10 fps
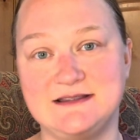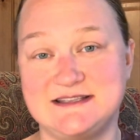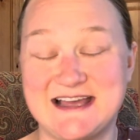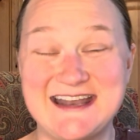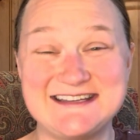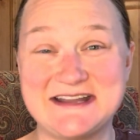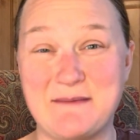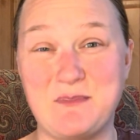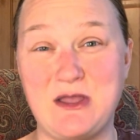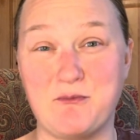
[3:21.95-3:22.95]
tend to
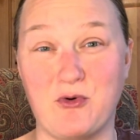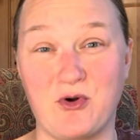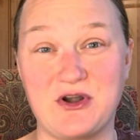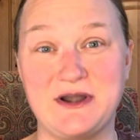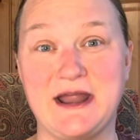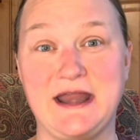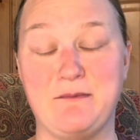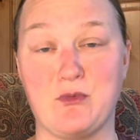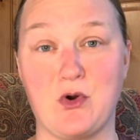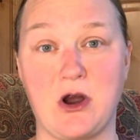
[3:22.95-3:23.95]
not be important
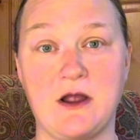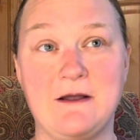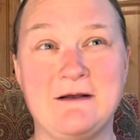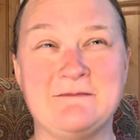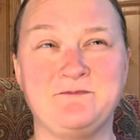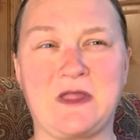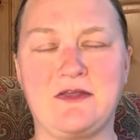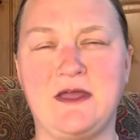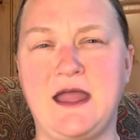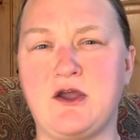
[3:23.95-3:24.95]
anymore.
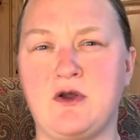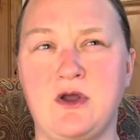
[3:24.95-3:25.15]
Like